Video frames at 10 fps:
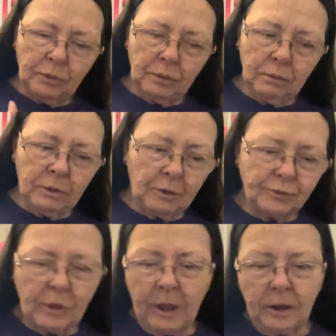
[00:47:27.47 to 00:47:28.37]
they're
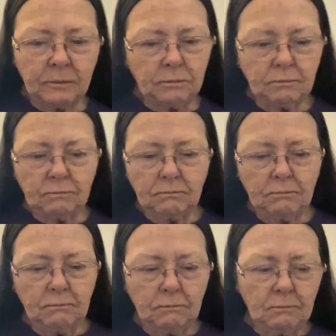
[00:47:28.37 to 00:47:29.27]
saying
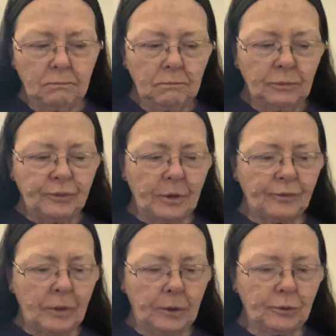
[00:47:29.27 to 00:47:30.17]

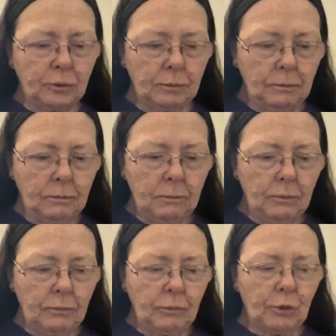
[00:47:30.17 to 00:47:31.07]
6-inch
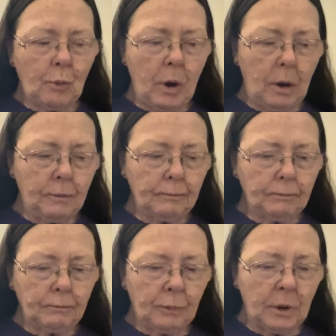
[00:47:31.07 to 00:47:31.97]
square.
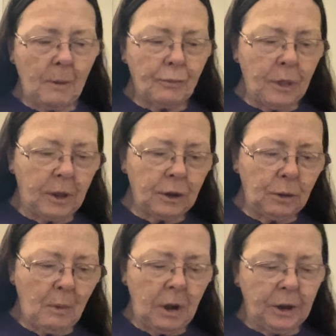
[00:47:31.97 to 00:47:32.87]
But I'm thinking you
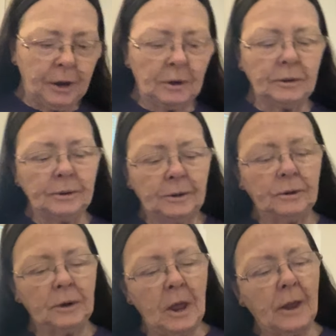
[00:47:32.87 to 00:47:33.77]
might need it a little
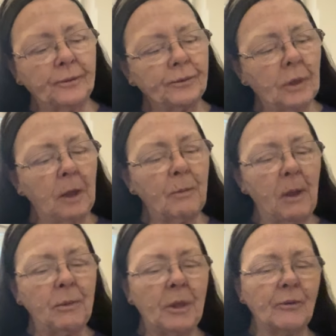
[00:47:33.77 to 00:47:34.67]
less. Like
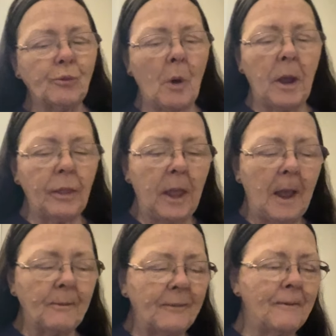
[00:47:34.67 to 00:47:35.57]
maybe that's why they
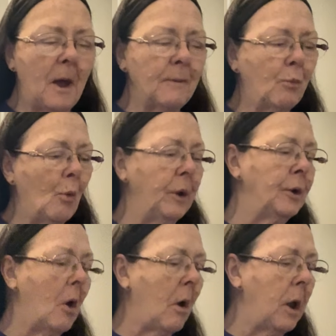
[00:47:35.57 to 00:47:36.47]
have a
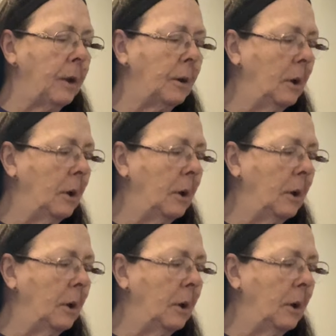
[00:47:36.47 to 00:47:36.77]
5.9